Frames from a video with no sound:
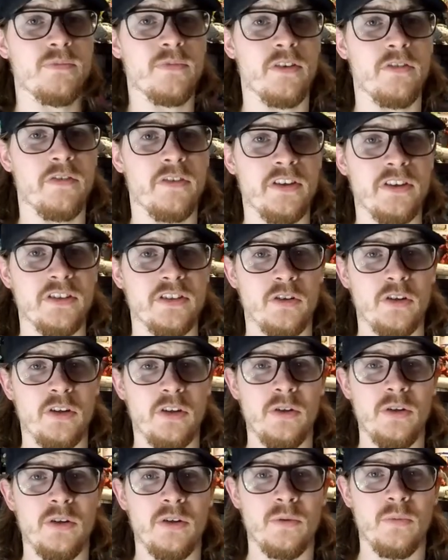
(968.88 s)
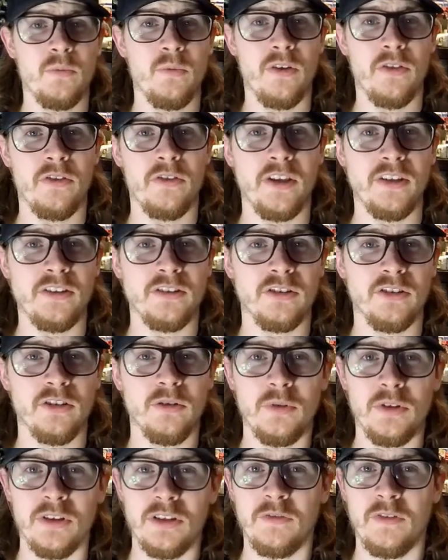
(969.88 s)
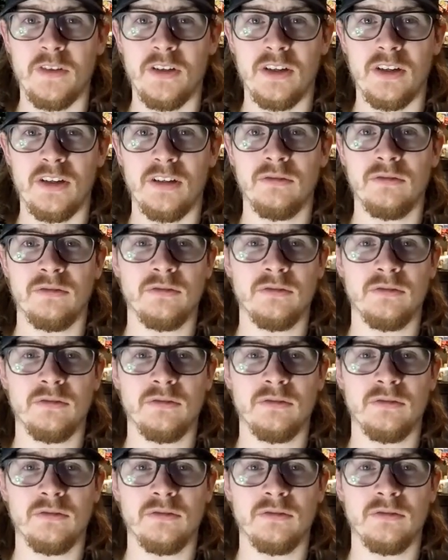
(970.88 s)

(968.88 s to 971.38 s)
I think there's only one thing to do with this figure now.